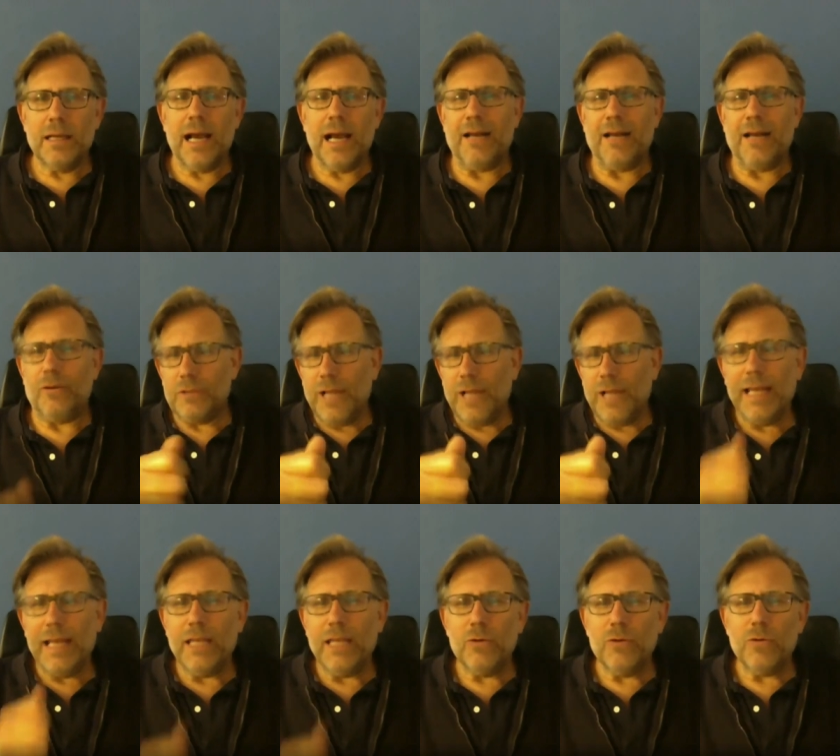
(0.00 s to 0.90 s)
I don't
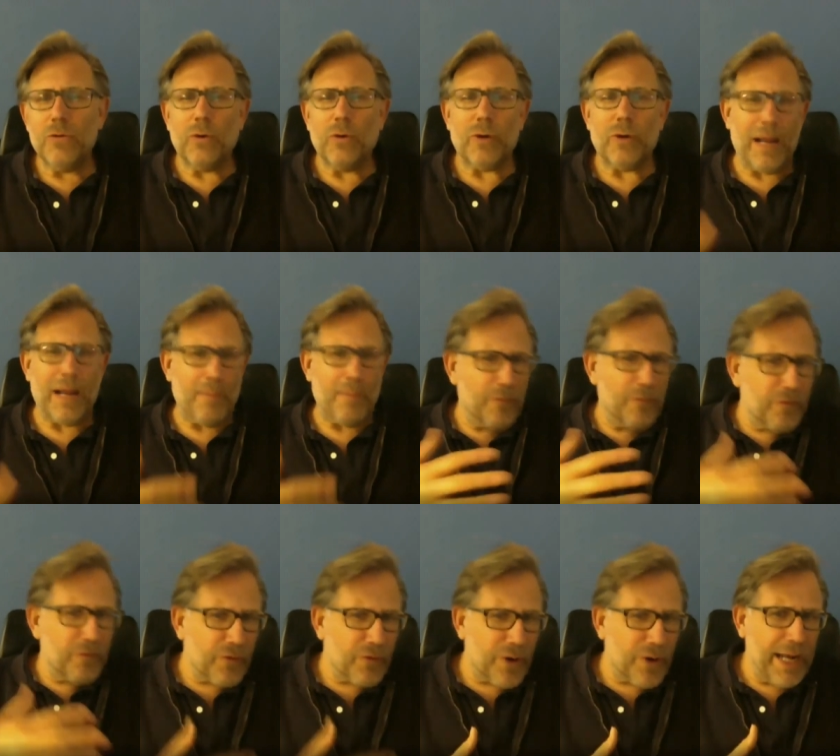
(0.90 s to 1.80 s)
like you or I'm
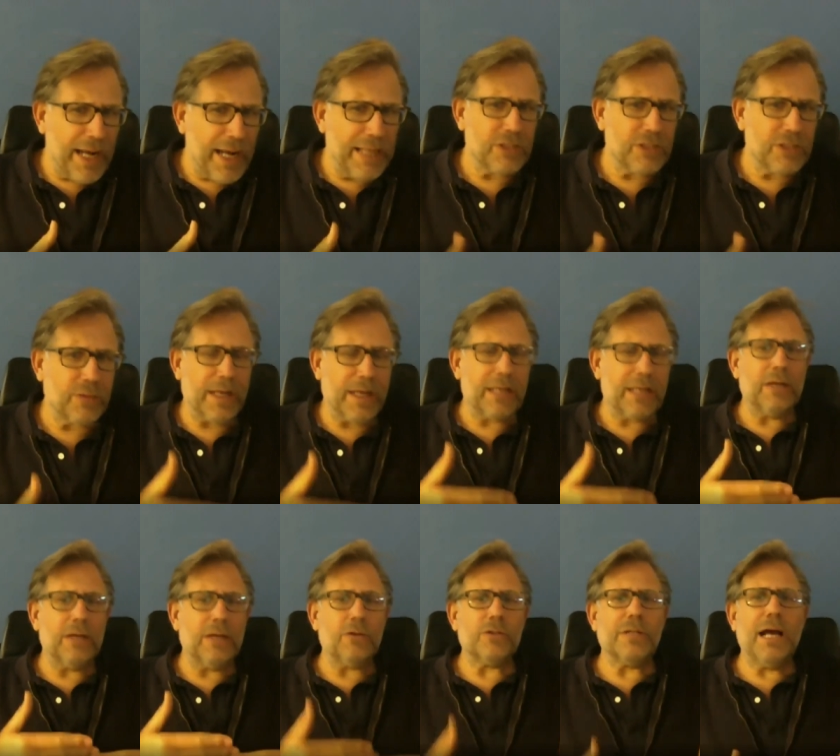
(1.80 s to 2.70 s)
afraid, so I
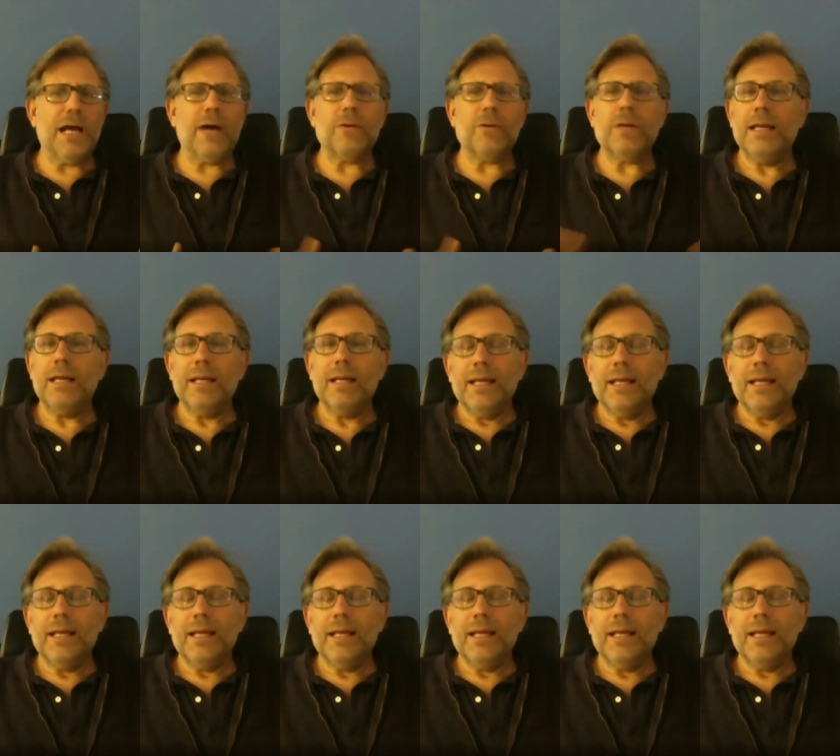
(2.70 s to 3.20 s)
close down,